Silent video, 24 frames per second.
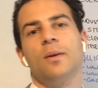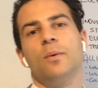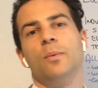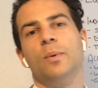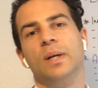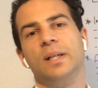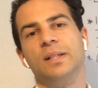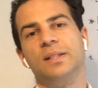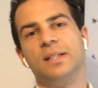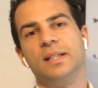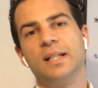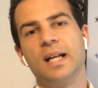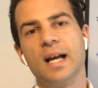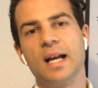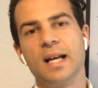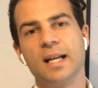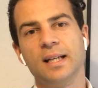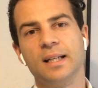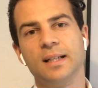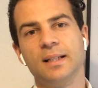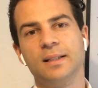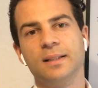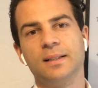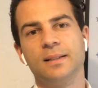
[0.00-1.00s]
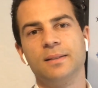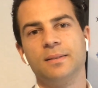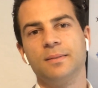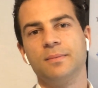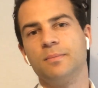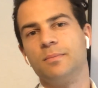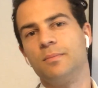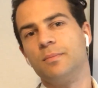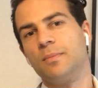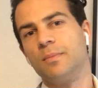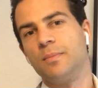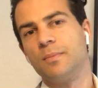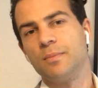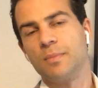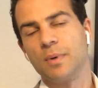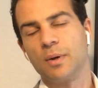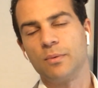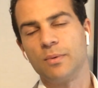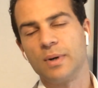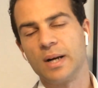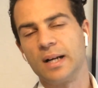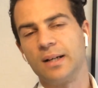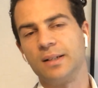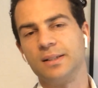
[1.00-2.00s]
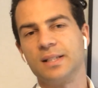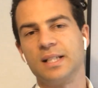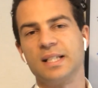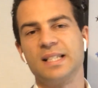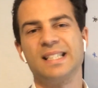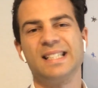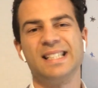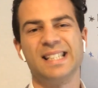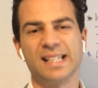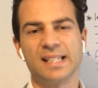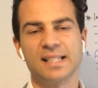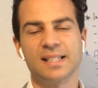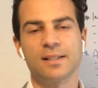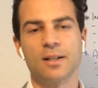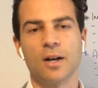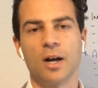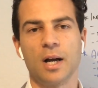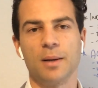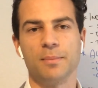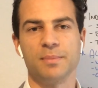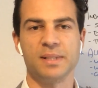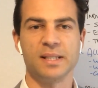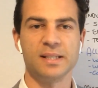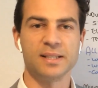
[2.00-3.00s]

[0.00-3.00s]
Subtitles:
where today around 6 times.